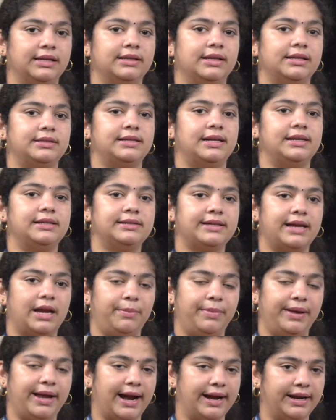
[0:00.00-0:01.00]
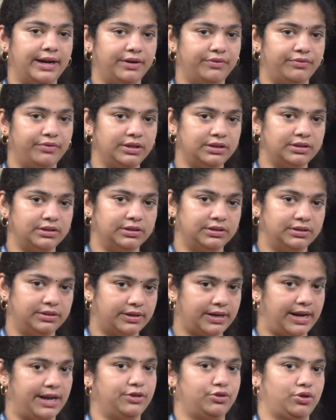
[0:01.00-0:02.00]
the cells can be added with
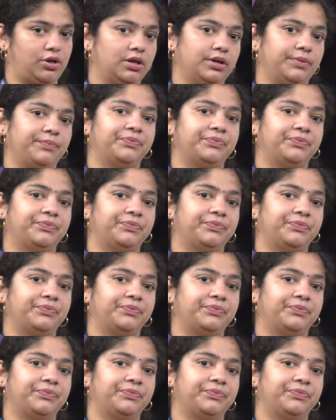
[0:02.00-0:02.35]
Trizol,